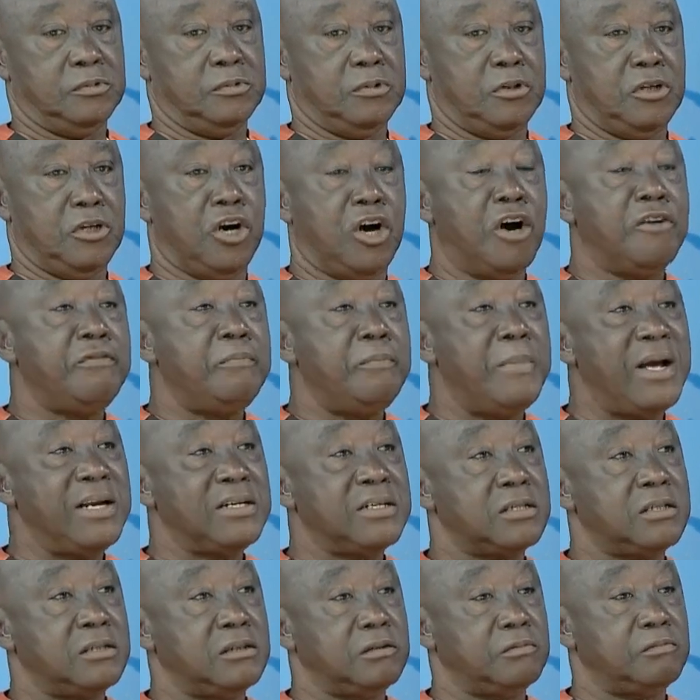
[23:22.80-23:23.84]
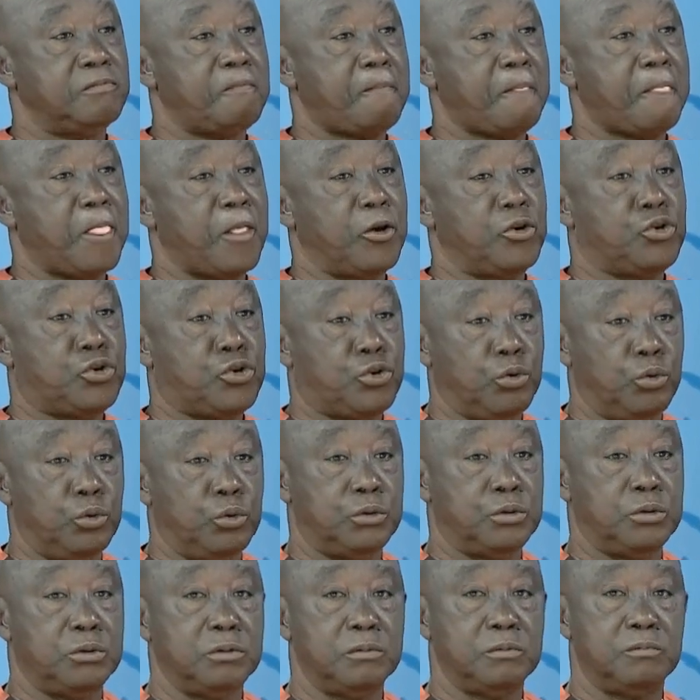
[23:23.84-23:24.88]
Government should
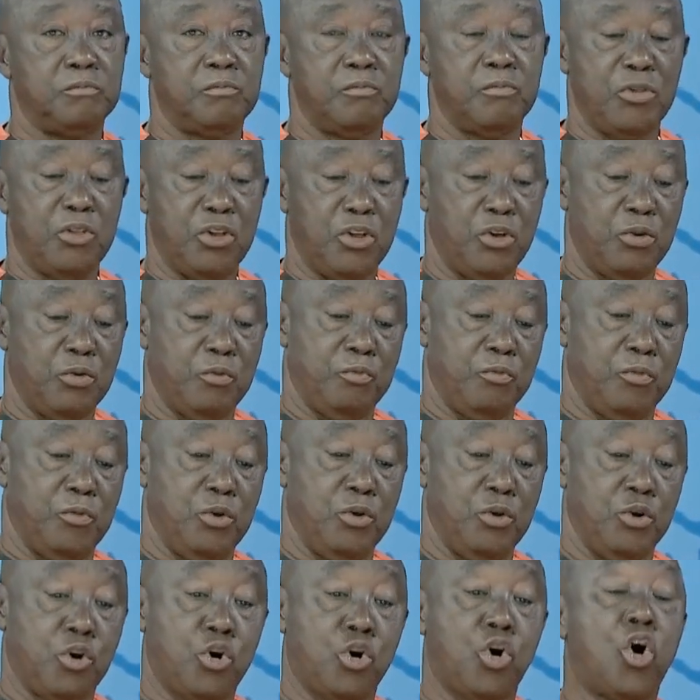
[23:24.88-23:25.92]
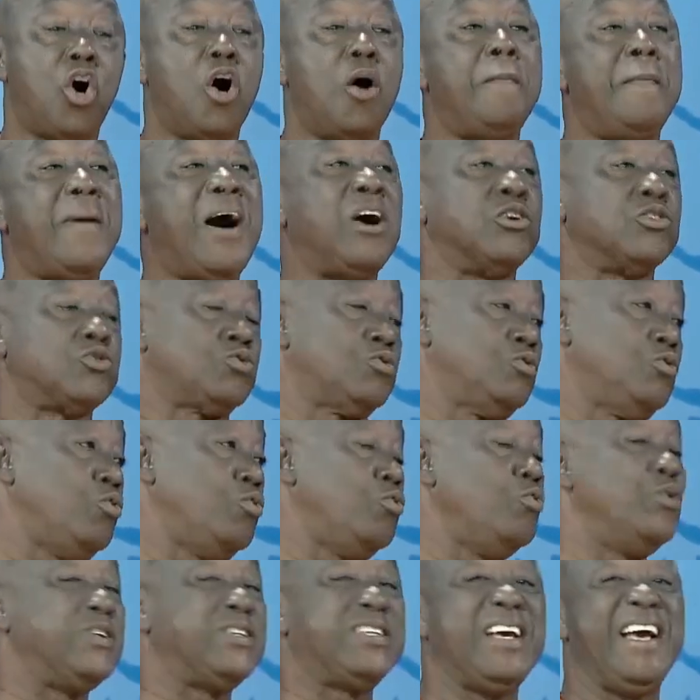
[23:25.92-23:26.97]
come out
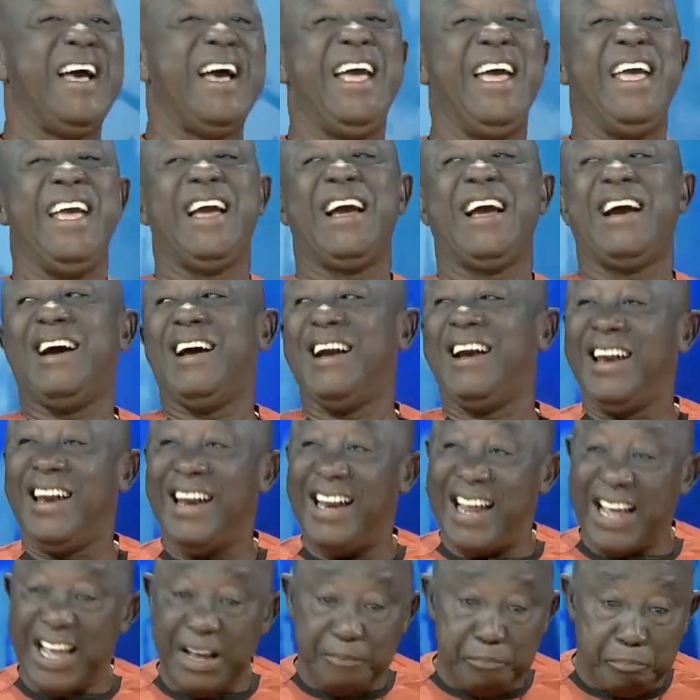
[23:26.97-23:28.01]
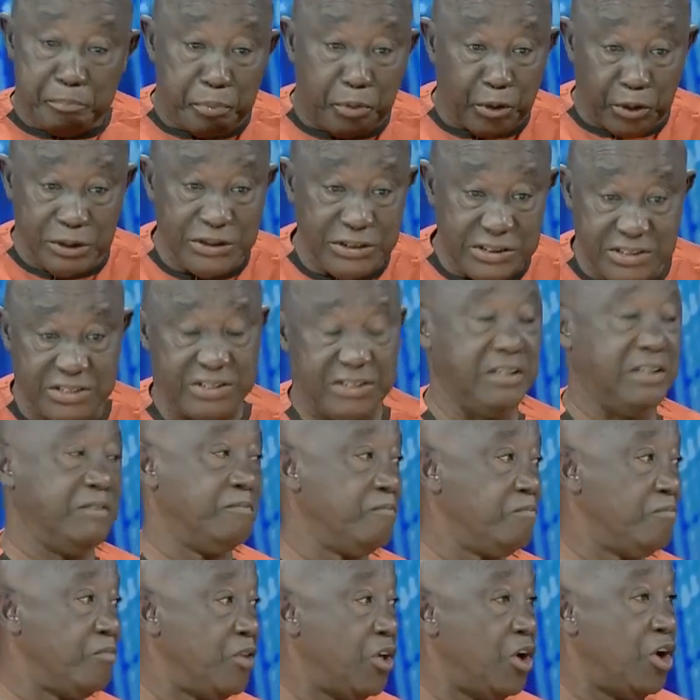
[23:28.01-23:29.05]
with a clear policy
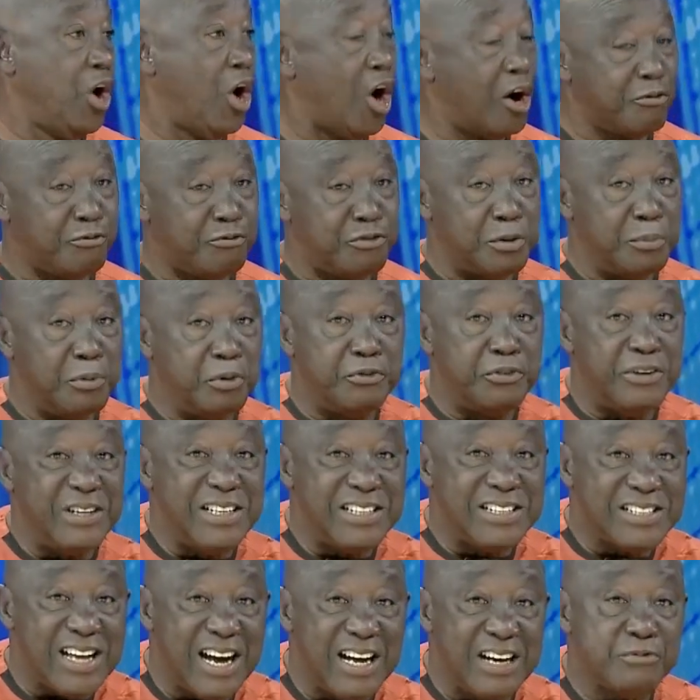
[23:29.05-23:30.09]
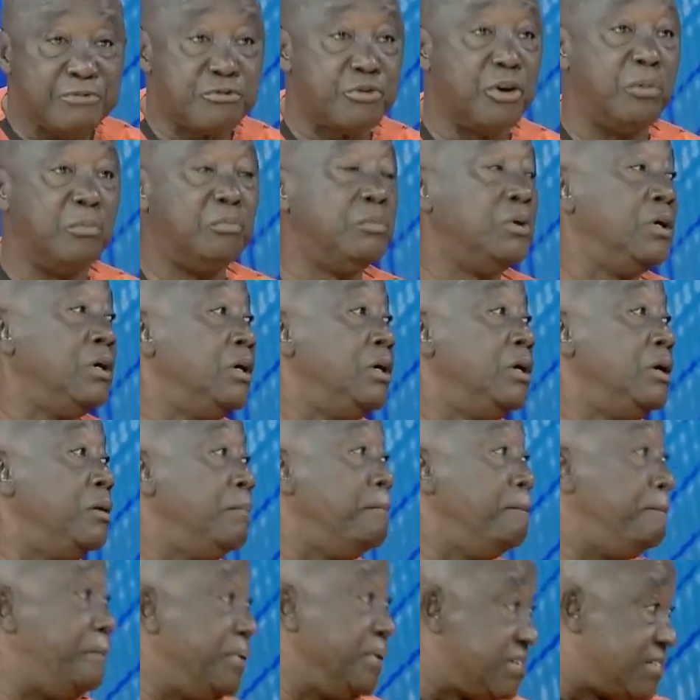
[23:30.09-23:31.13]
of removing his hand from
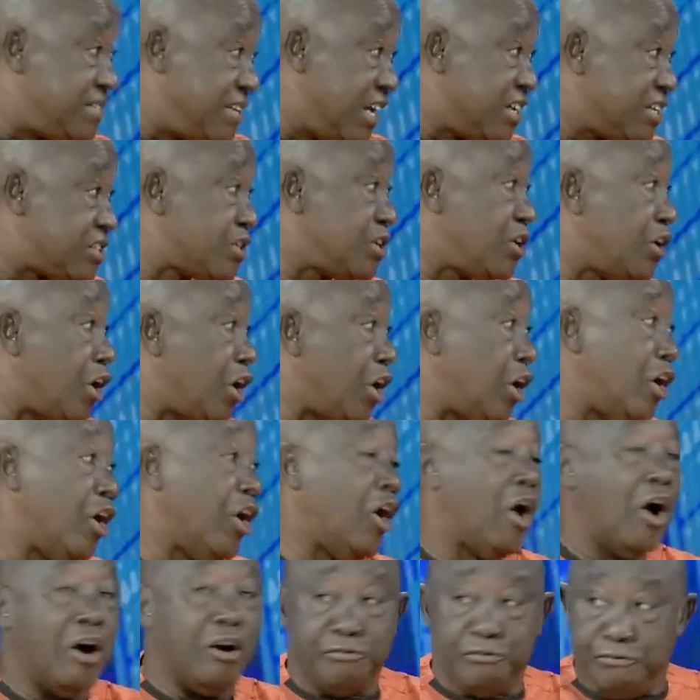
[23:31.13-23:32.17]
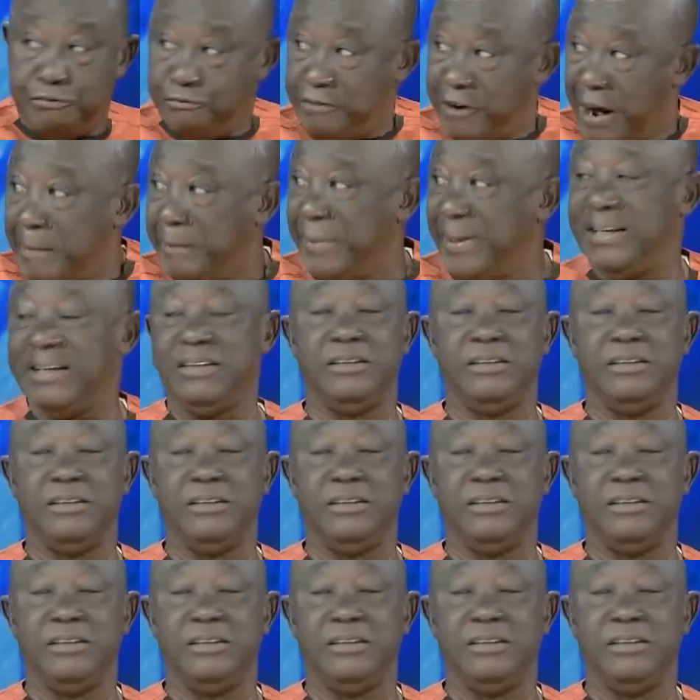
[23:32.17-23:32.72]
business of farming.